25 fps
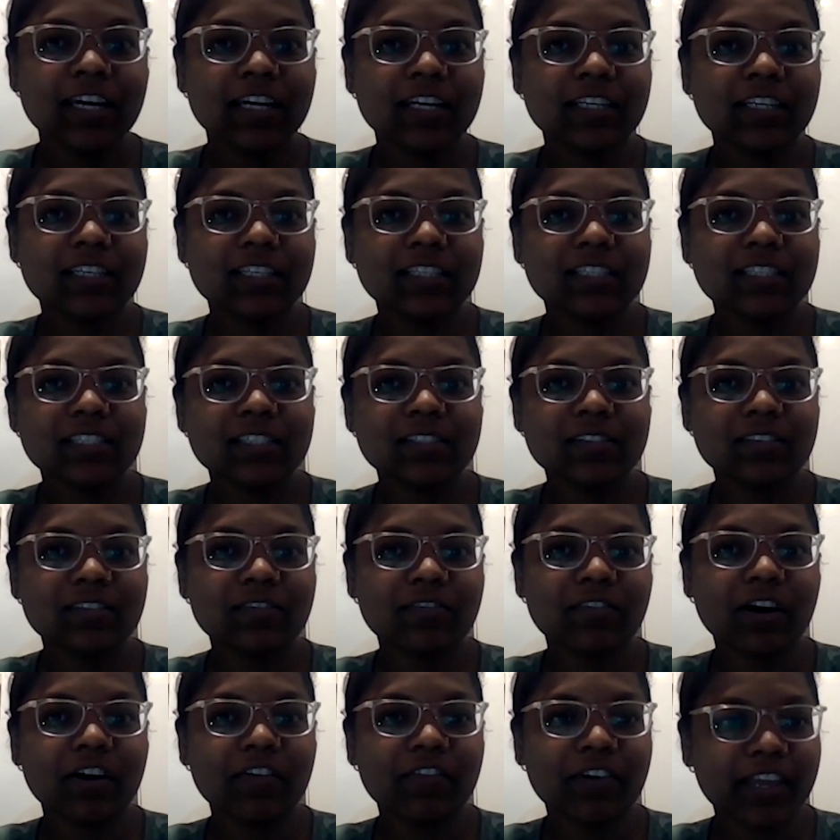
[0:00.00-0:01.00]
It
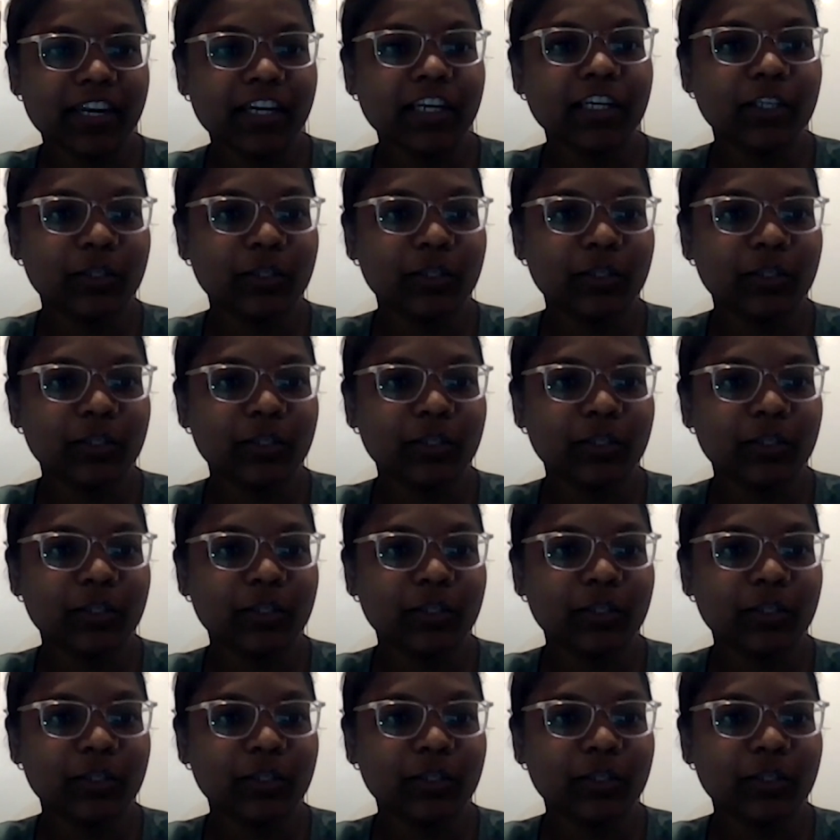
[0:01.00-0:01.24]
is a